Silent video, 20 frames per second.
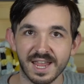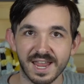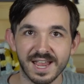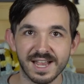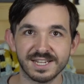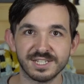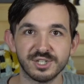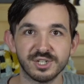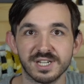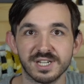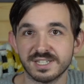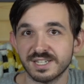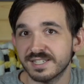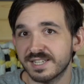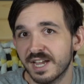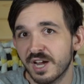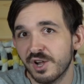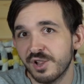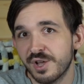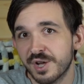and to
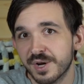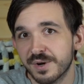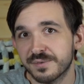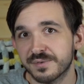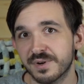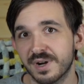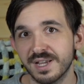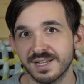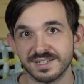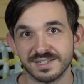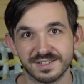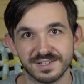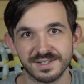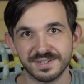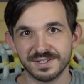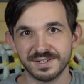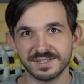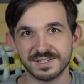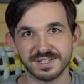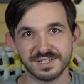take along a friend
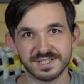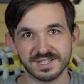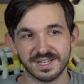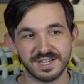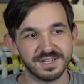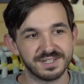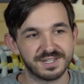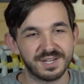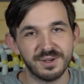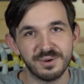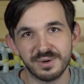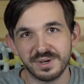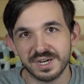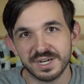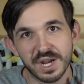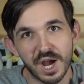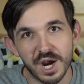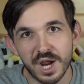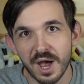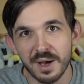to
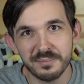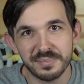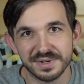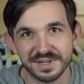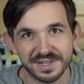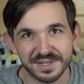accompany